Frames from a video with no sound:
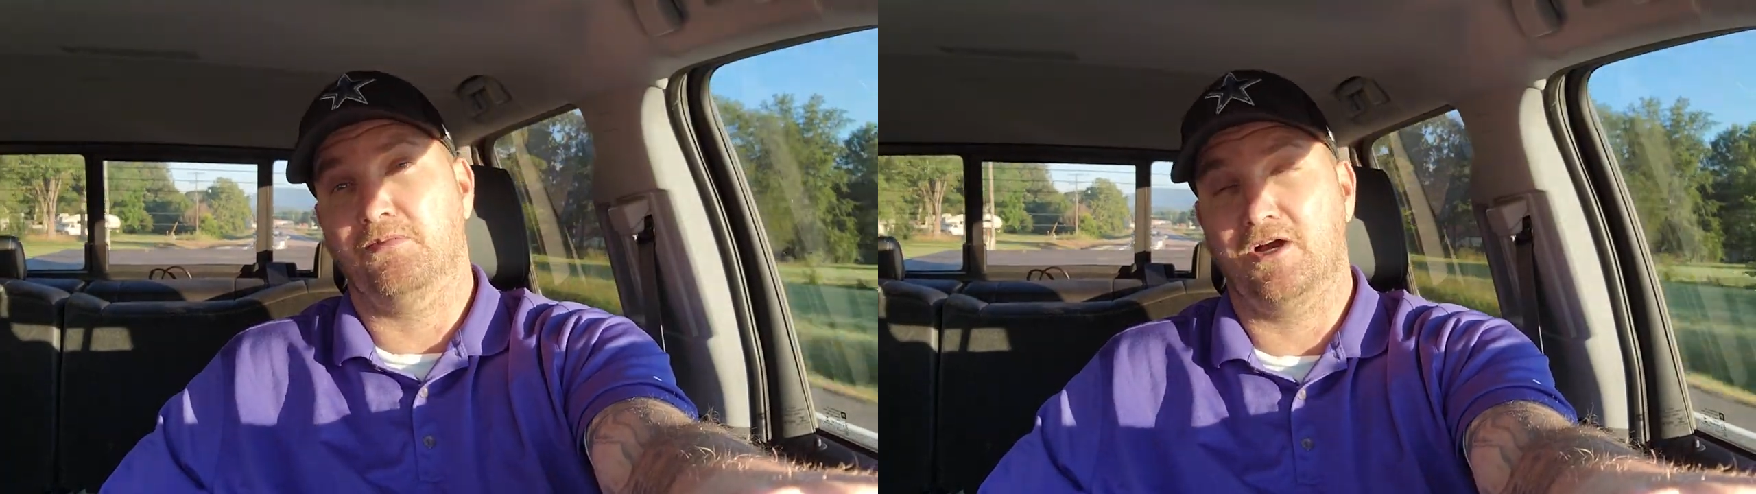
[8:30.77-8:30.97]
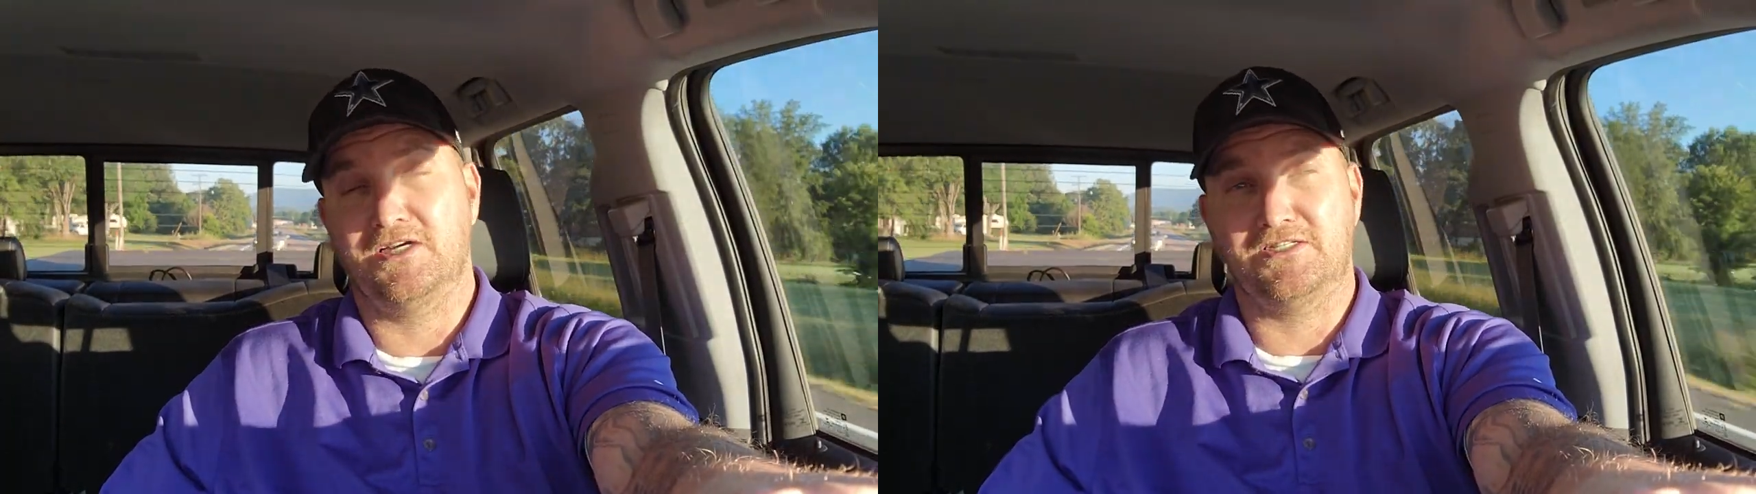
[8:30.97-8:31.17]

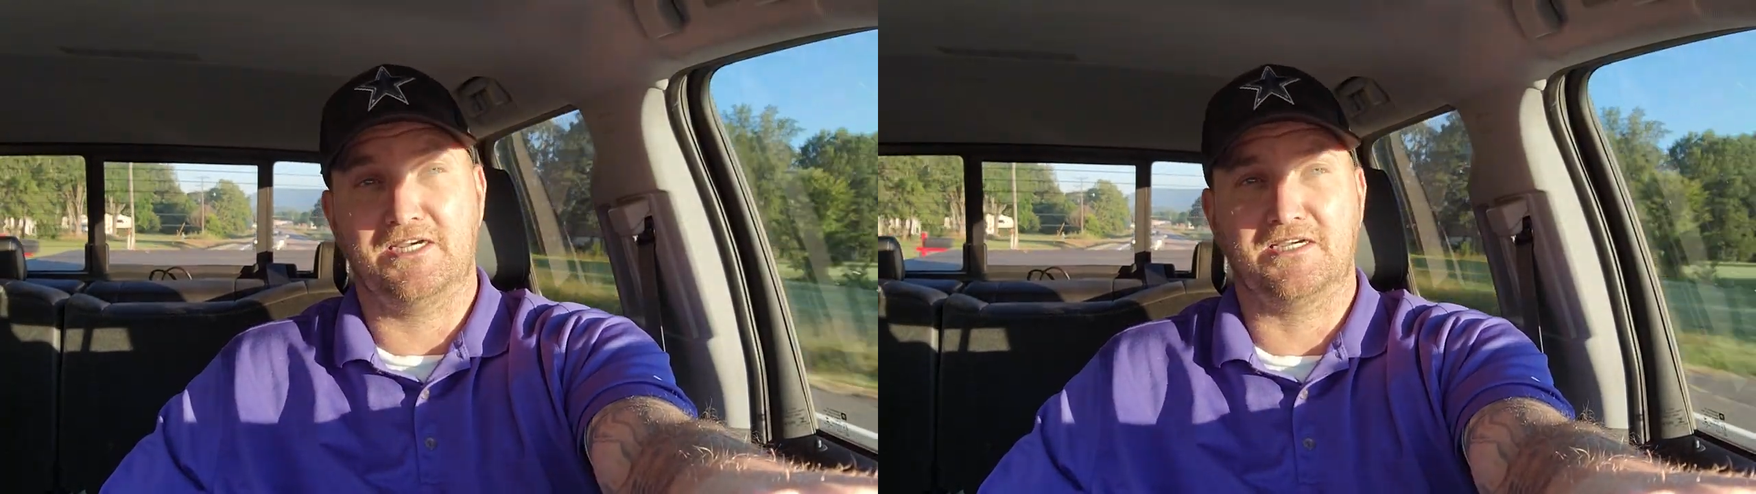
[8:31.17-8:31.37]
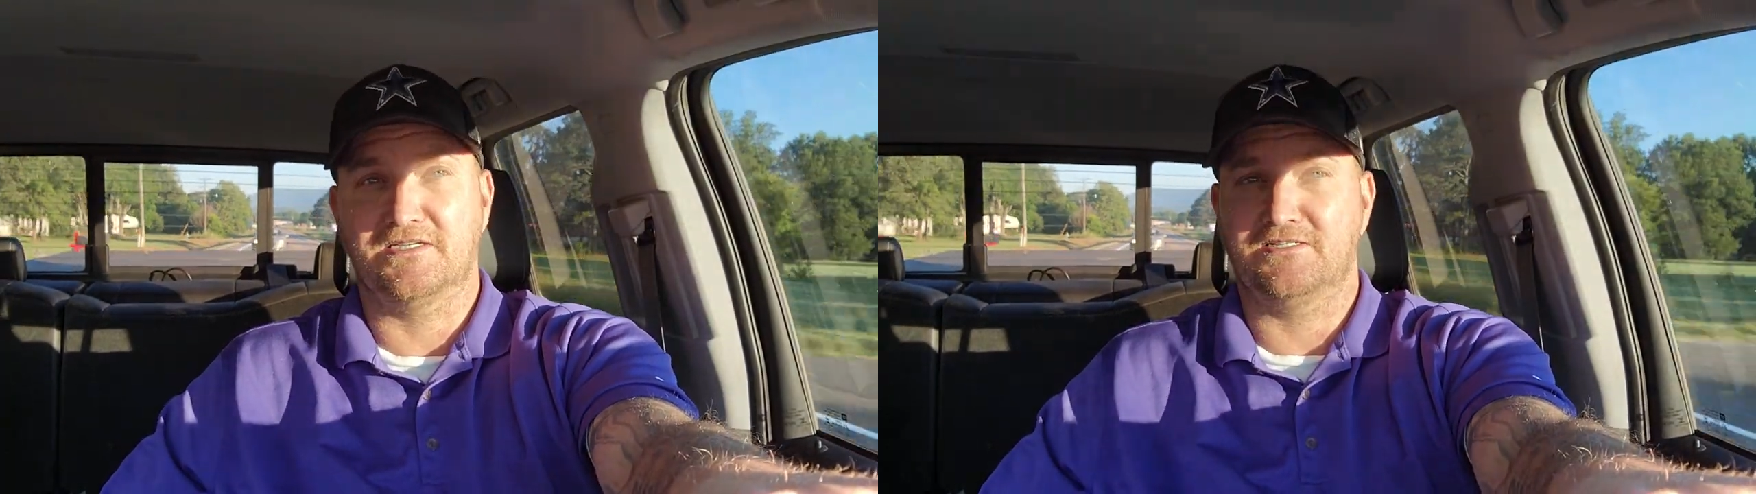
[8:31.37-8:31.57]

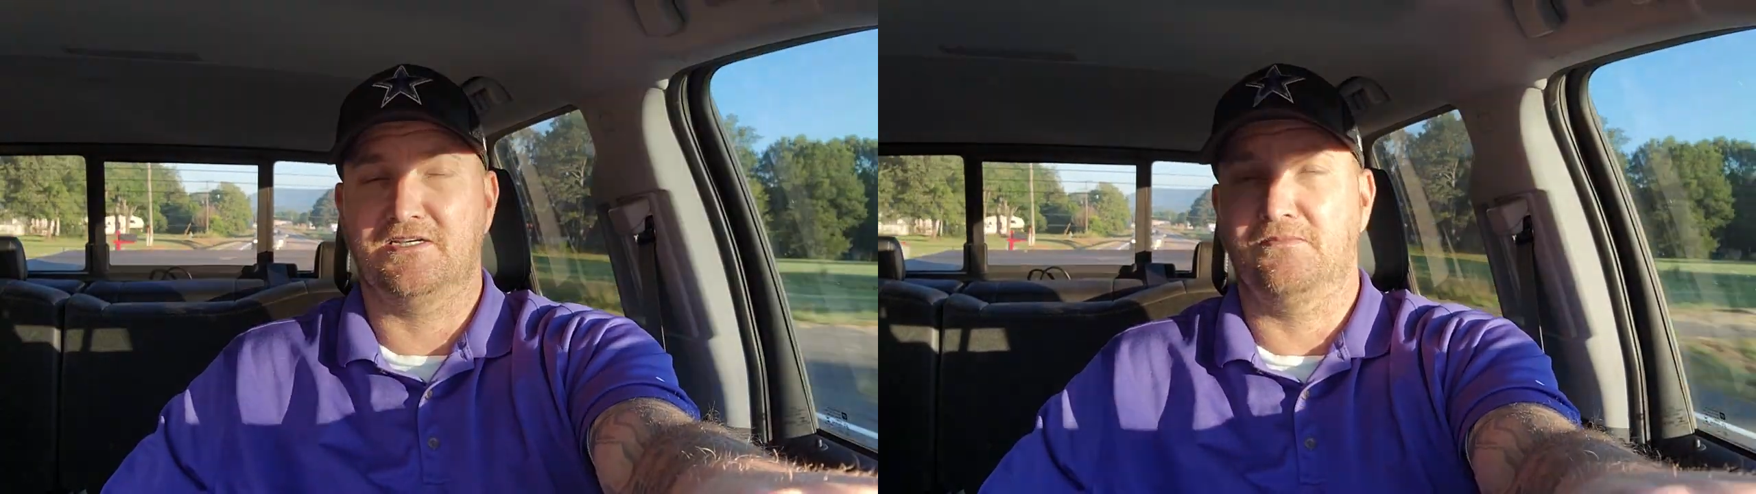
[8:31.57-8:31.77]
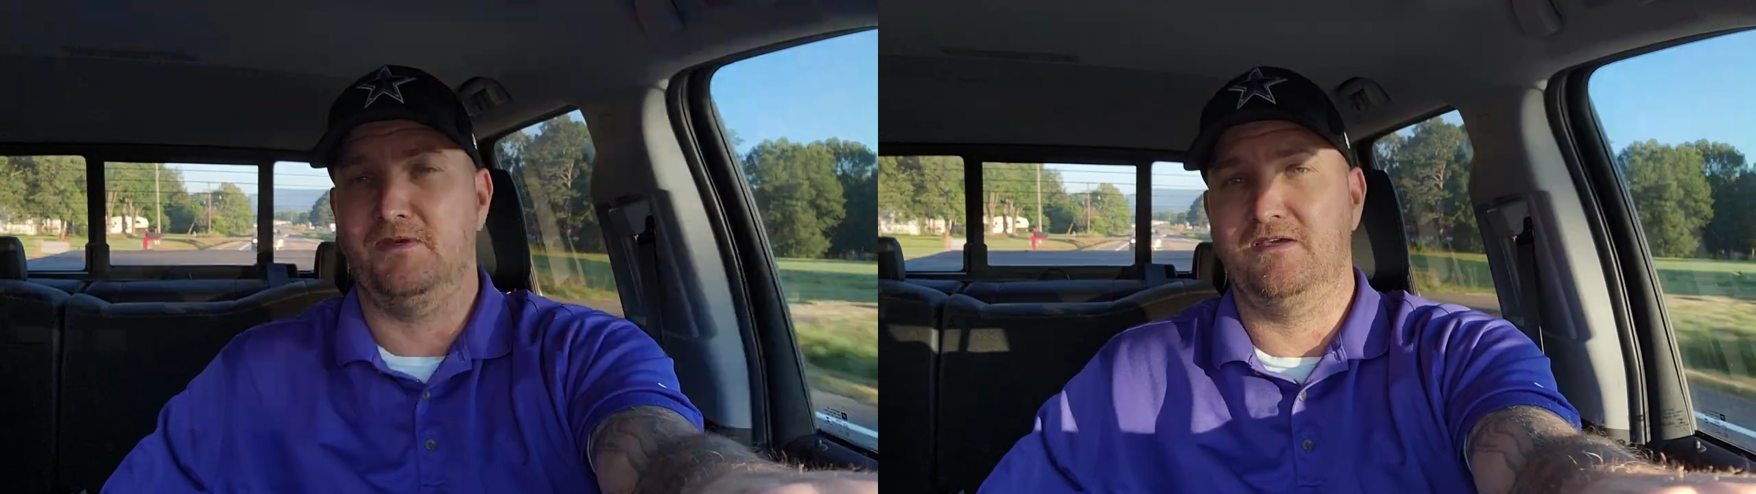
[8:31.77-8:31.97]
project because
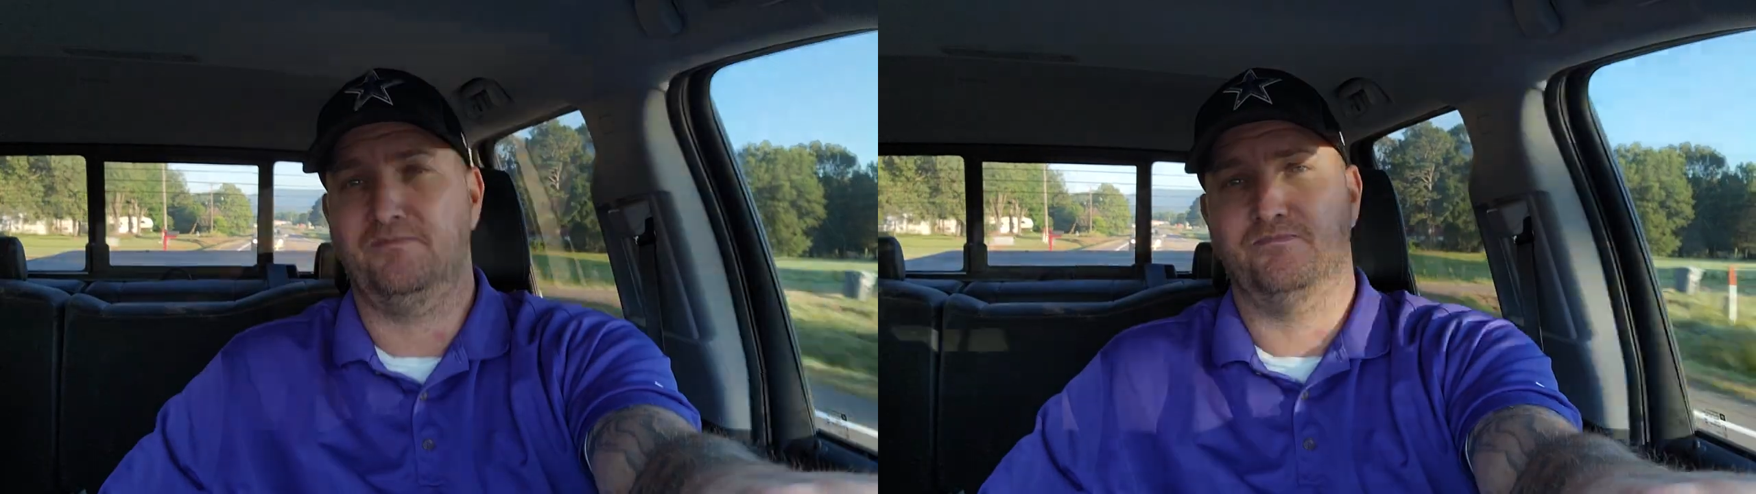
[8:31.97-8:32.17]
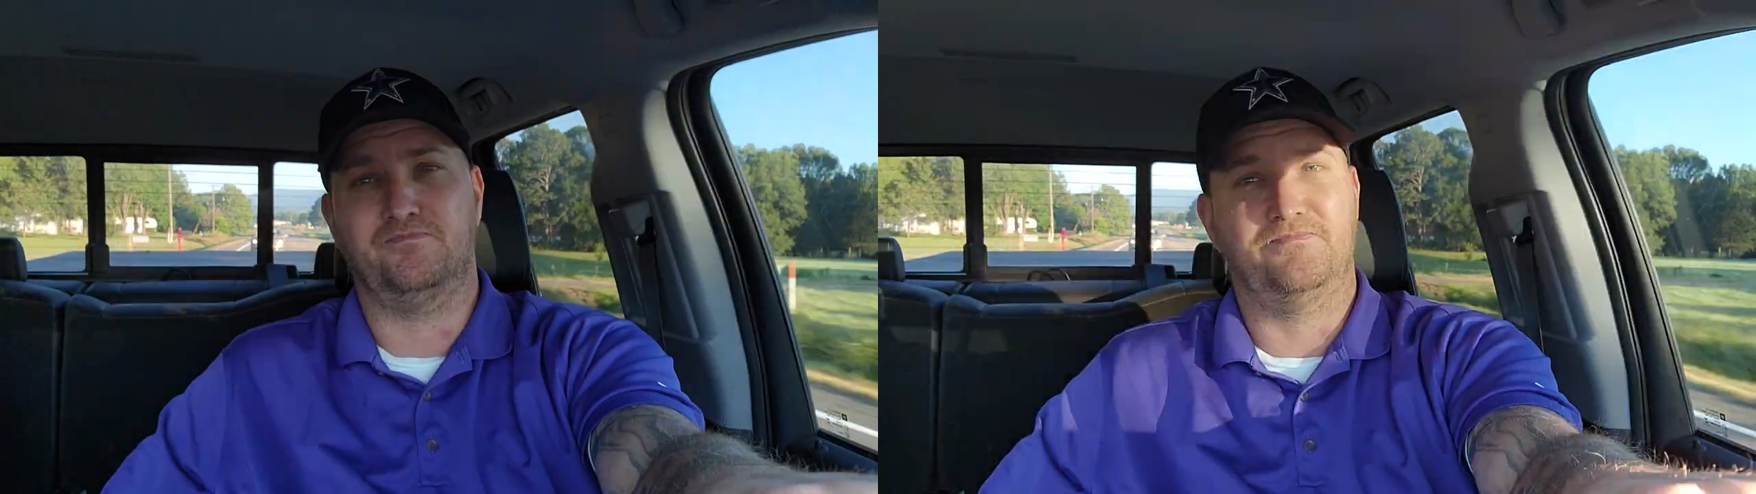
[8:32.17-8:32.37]
it'll be